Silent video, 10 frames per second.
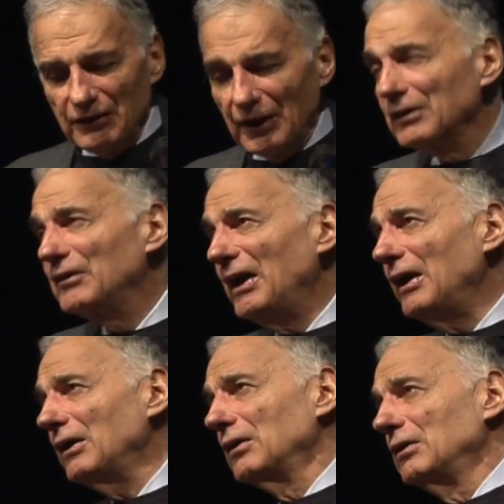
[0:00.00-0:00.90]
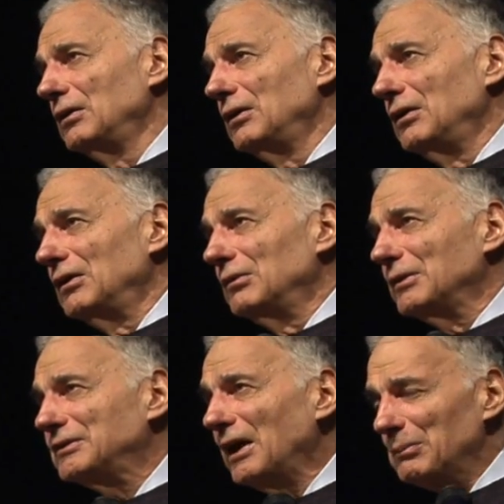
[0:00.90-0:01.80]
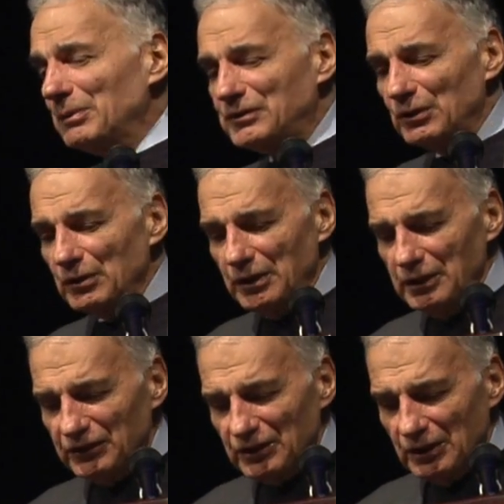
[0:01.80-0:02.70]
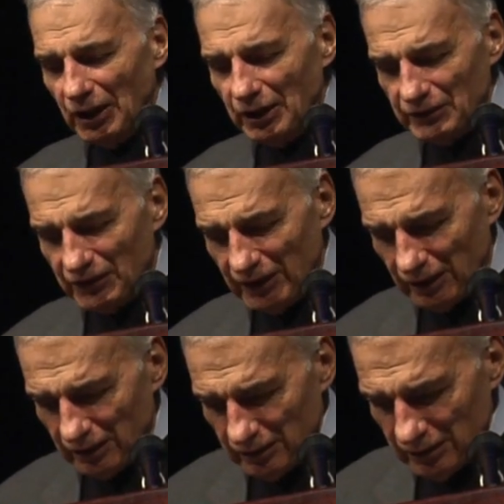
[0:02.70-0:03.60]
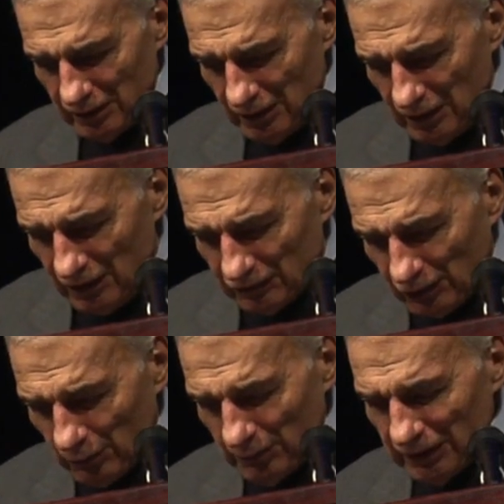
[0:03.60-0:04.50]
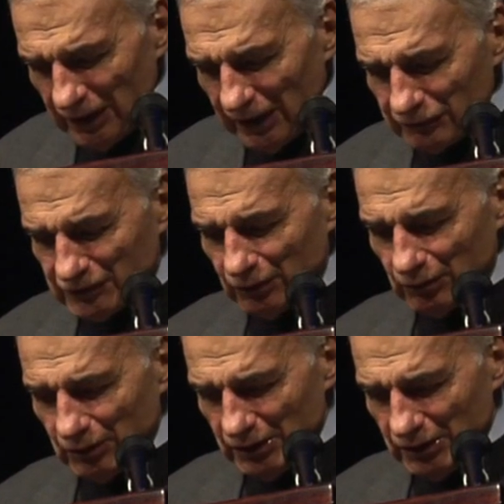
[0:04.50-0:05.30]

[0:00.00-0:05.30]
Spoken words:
they are there. But the opportunities aren't there. So we really have to